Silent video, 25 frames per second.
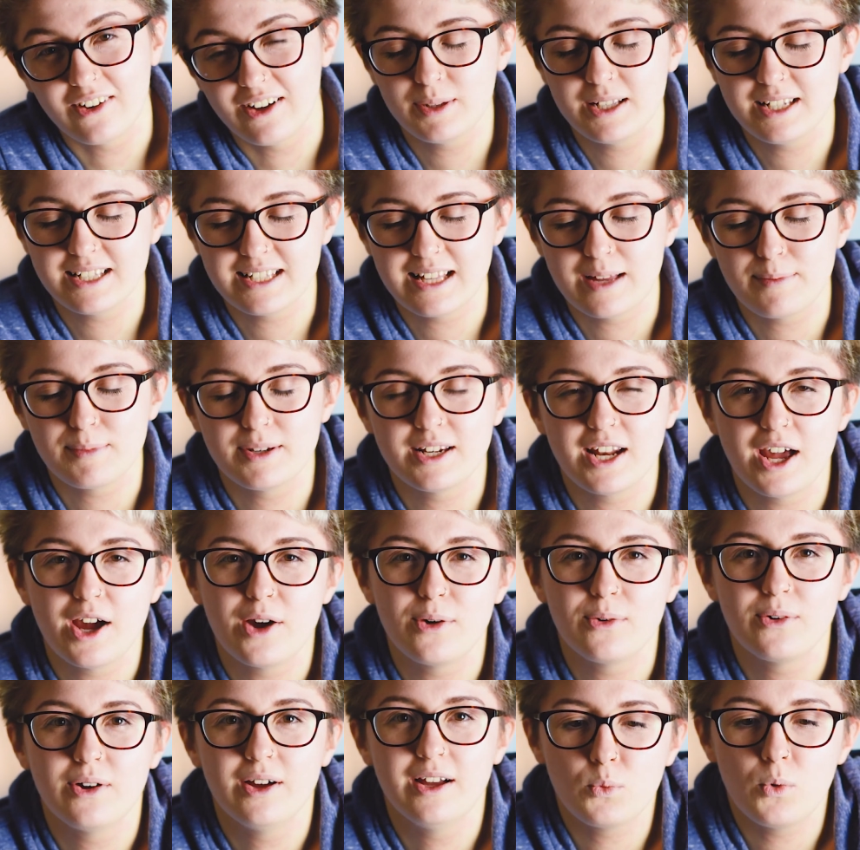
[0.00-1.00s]
Please let me
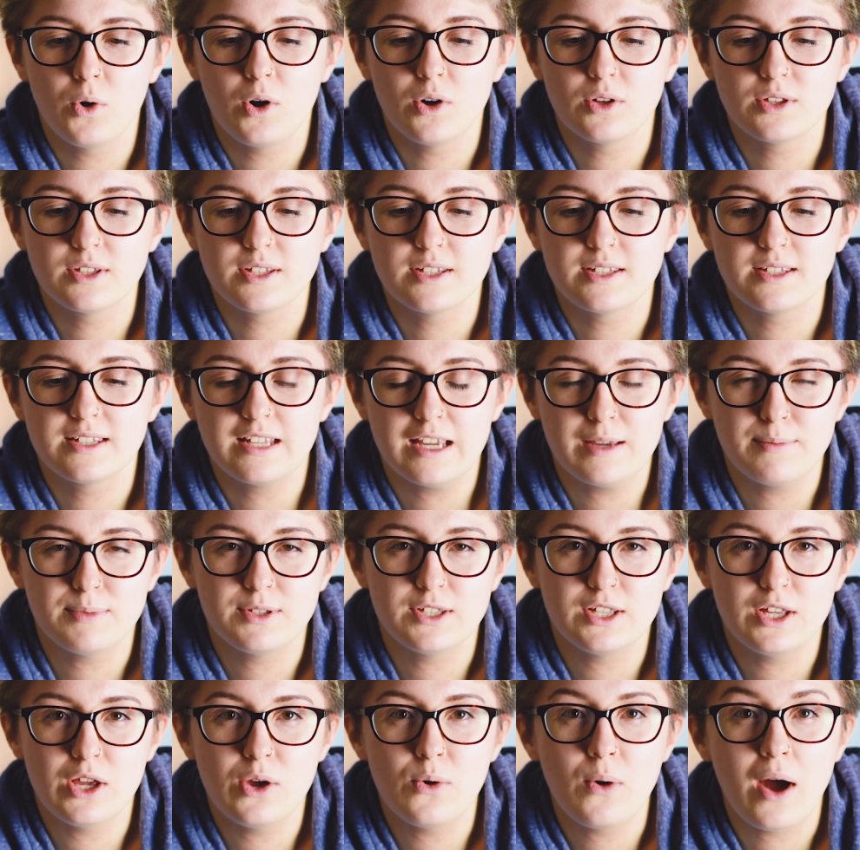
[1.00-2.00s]
know. What tips
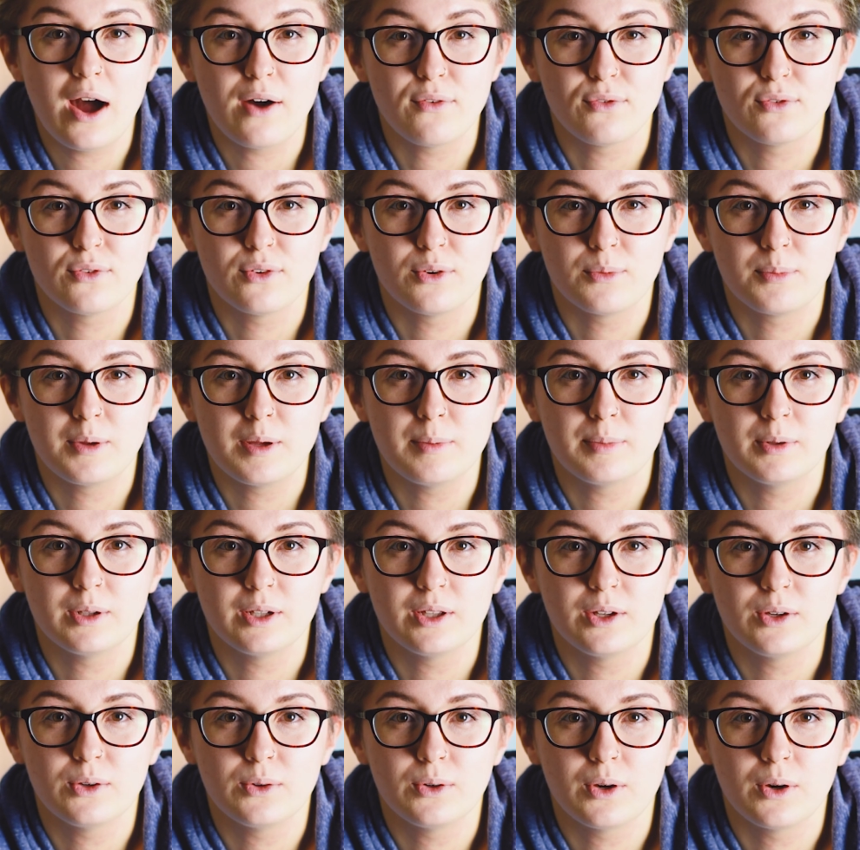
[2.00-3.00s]
do you have for people
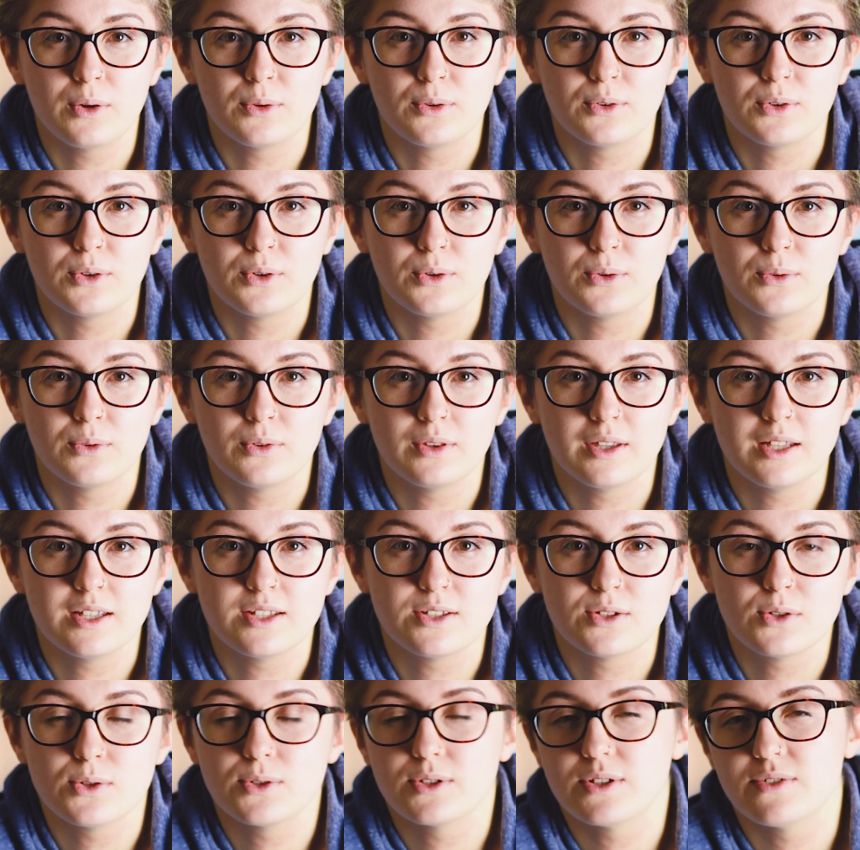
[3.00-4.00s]
who go through
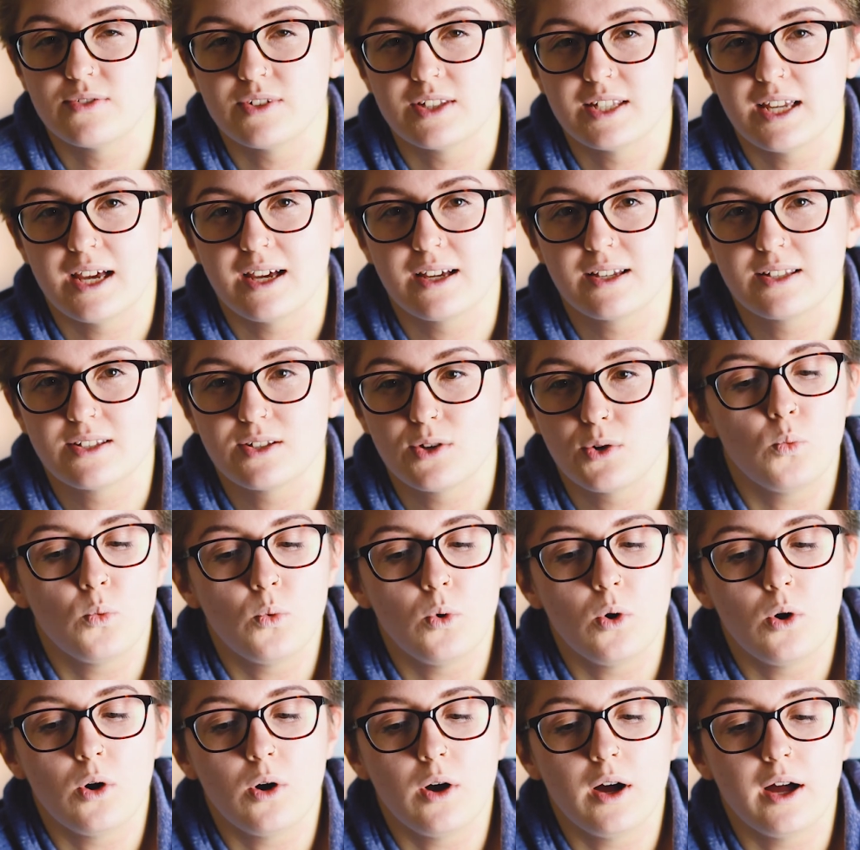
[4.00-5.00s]
these sorts of attacks?
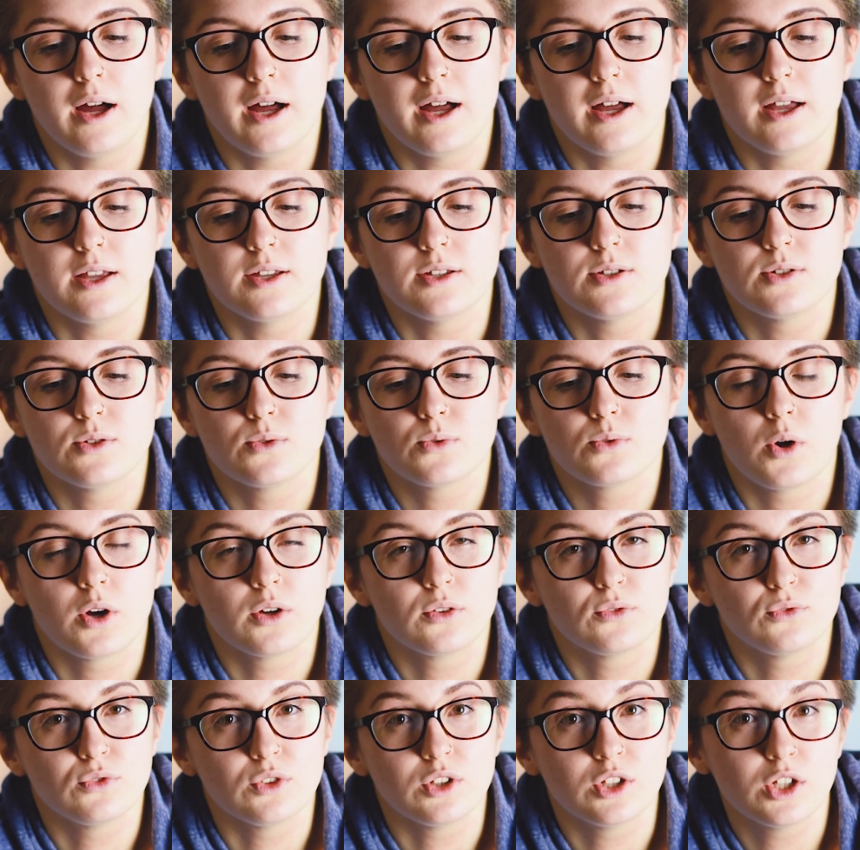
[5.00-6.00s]
What has
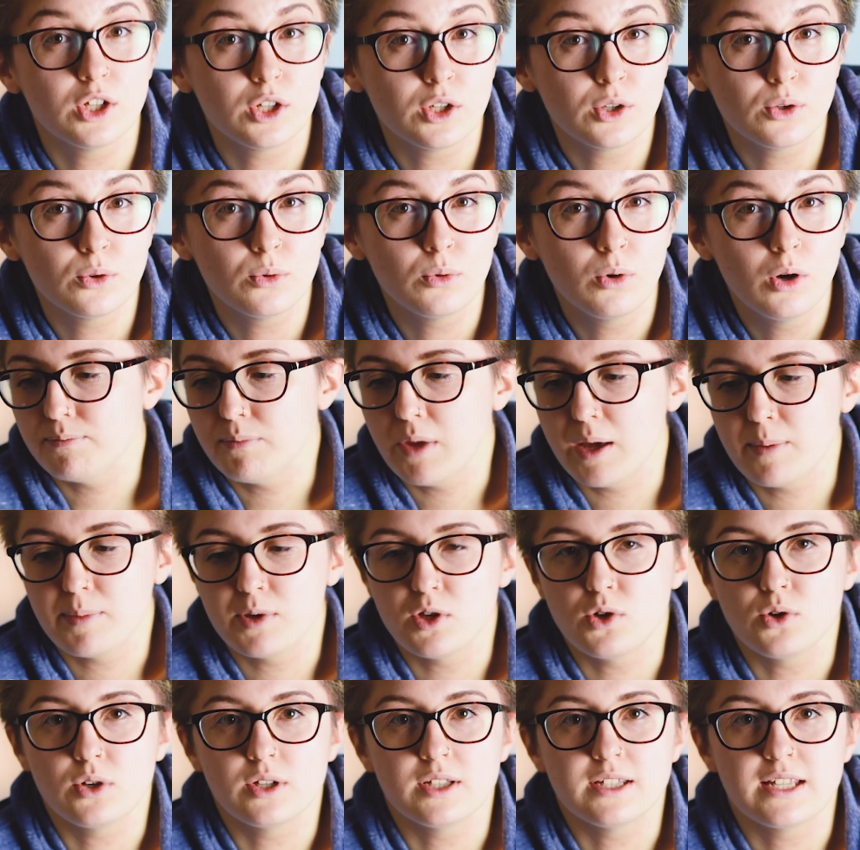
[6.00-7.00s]
worked for you? Maybe
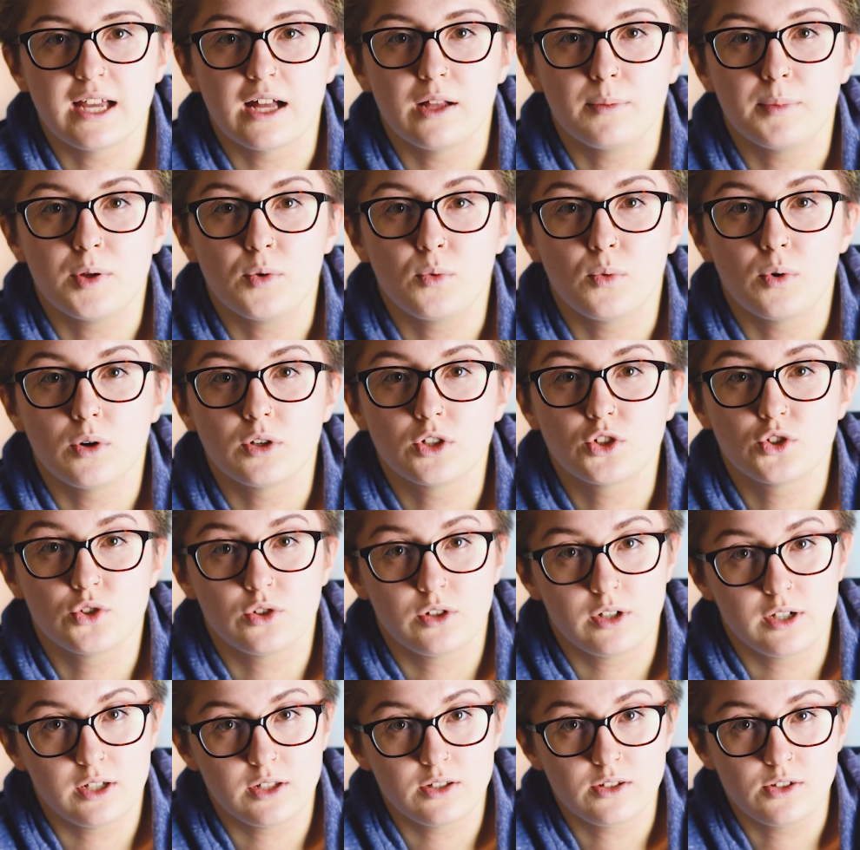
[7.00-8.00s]
you can tell me what
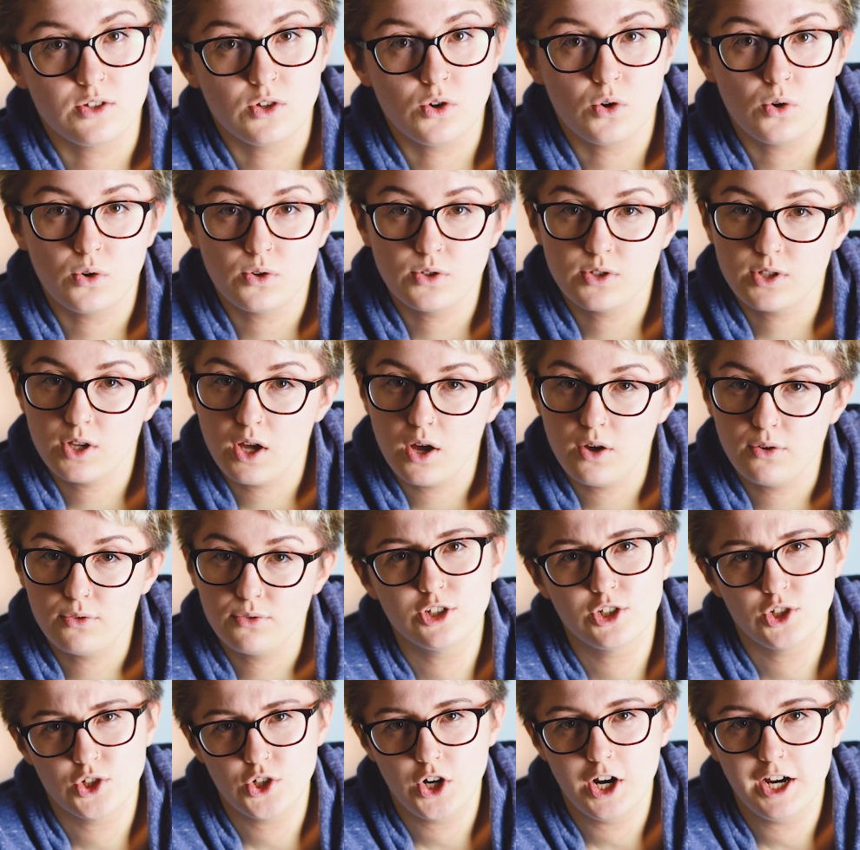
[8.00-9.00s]
triggers yours off.
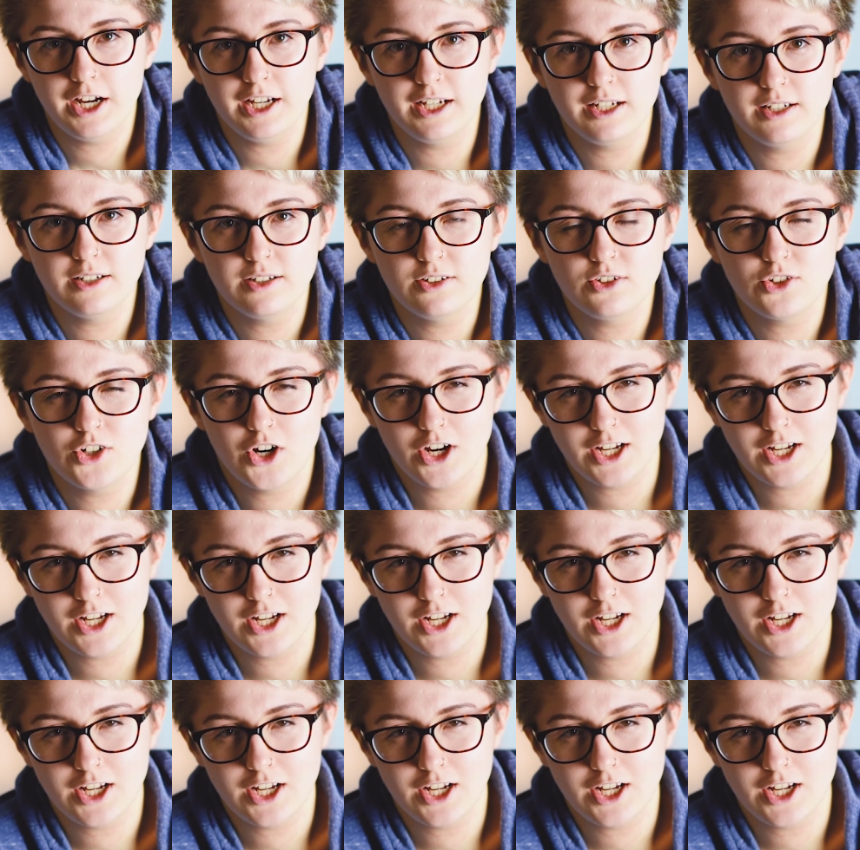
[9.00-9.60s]
Just try and